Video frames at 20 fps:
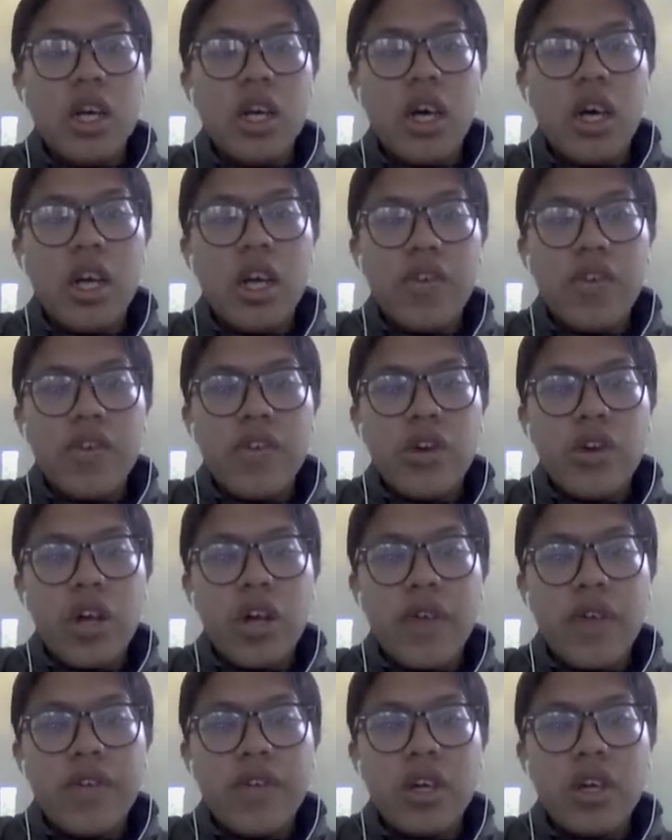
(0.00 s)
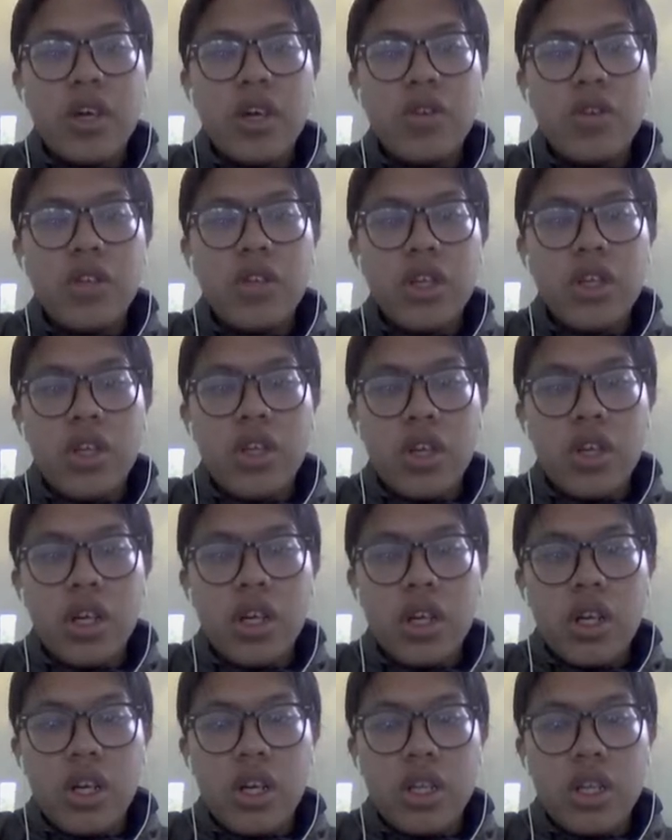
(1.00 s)
and if you don't have account, you
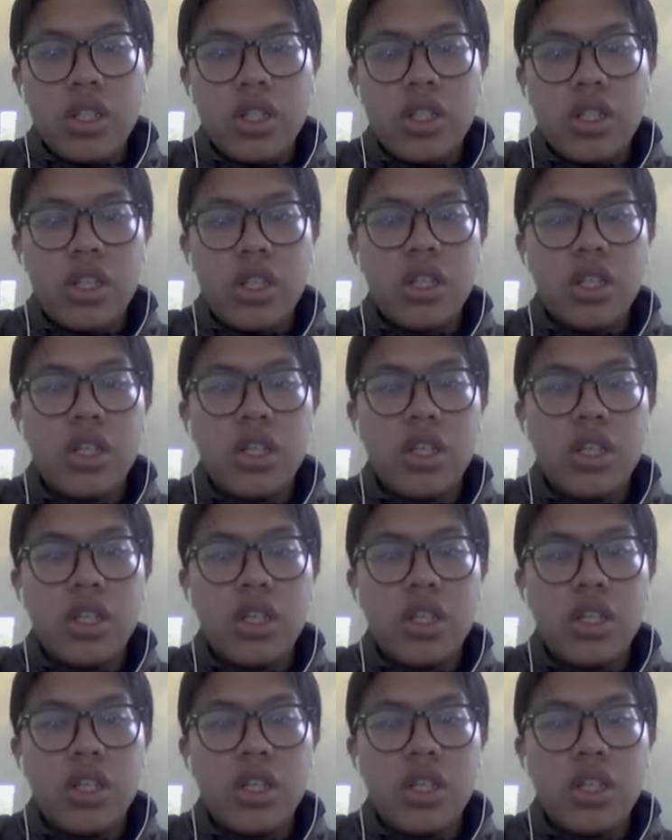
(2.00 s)
can register.